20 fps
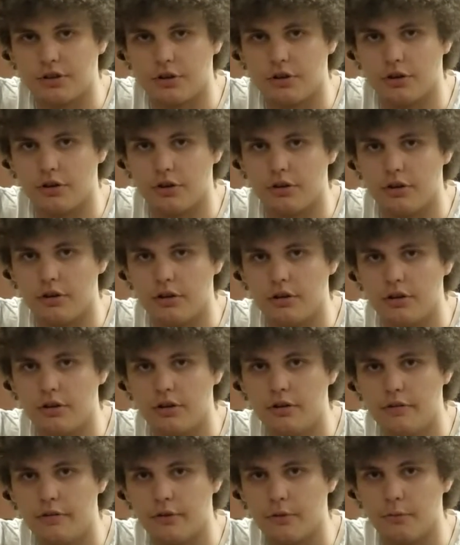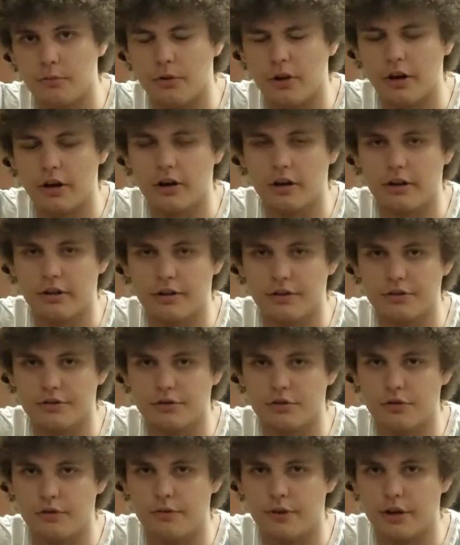heard from Larry in his
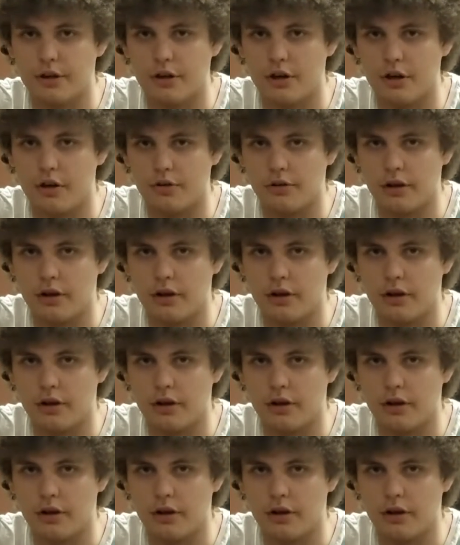new video.